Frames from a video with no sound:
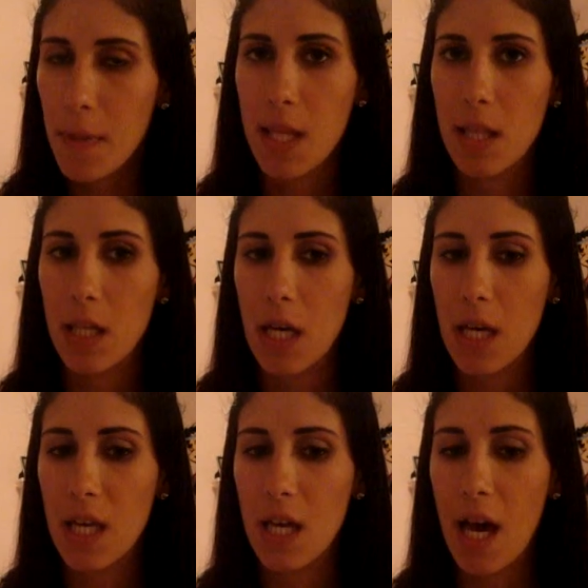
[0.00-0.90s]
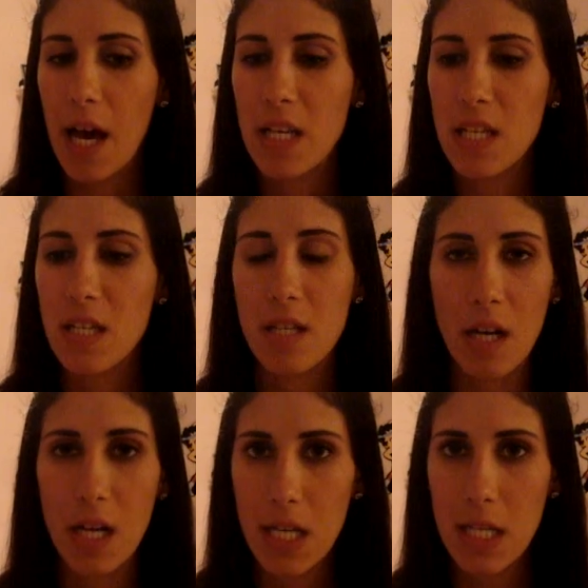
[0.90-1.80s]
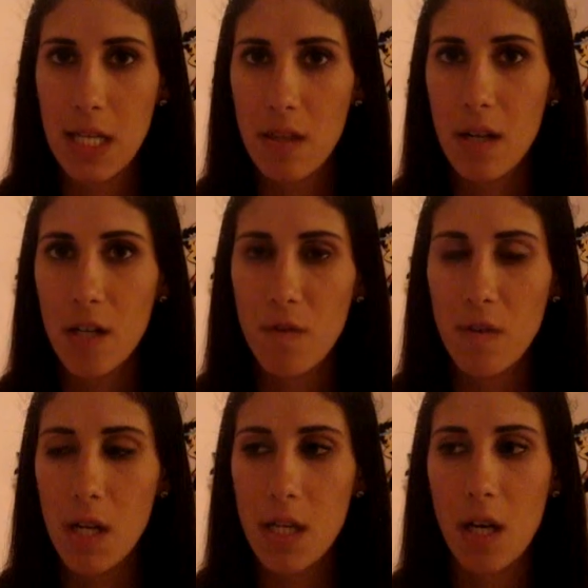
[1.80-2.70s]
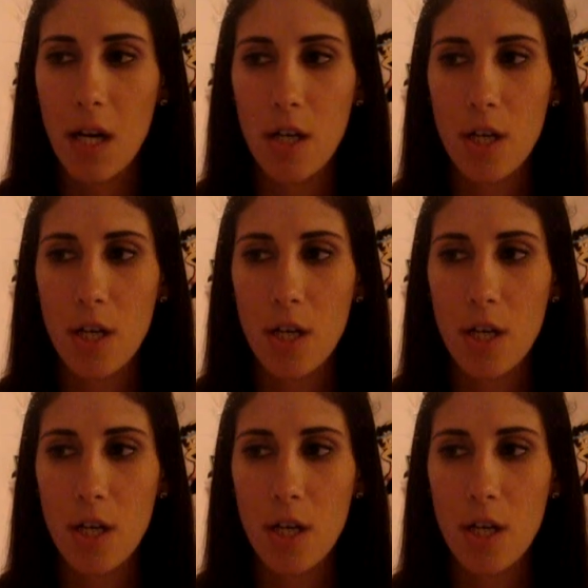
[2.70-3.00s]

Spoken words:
but then like as the sun hits it the next few days it kind